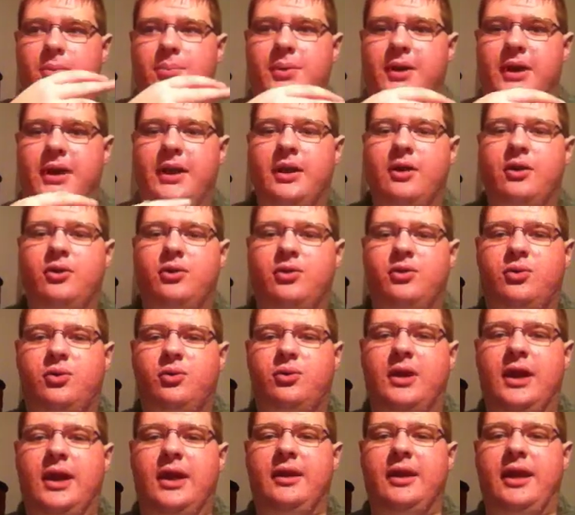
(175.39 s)
beginners who
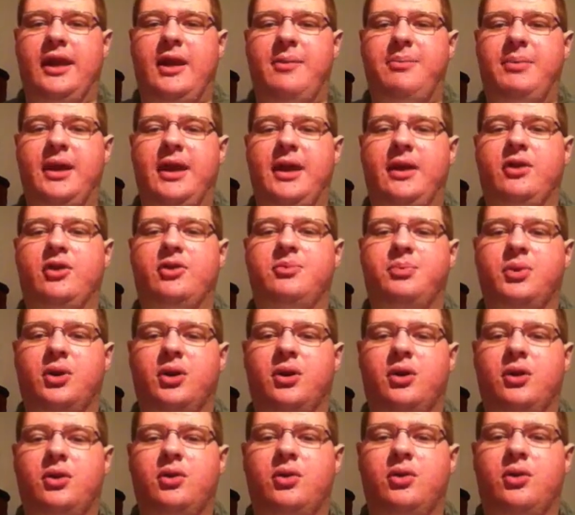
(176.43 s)
get like a beginner's
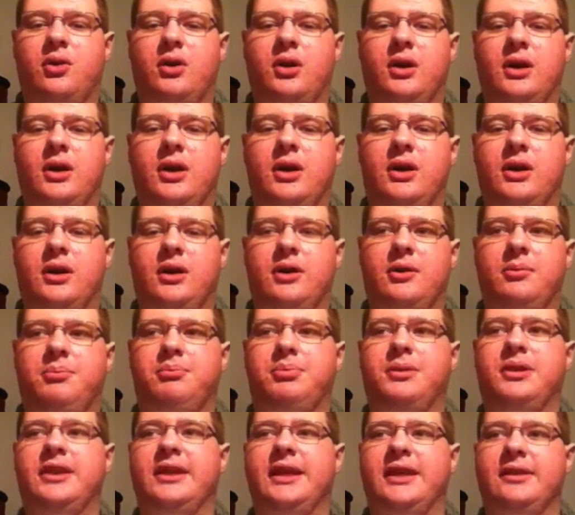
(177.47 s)
book or a
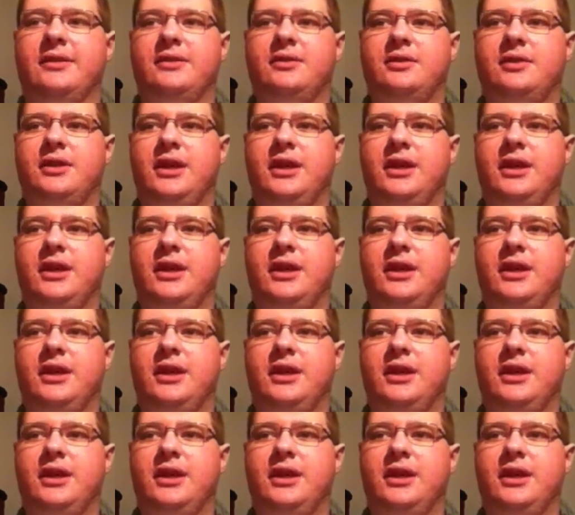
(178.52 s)
complete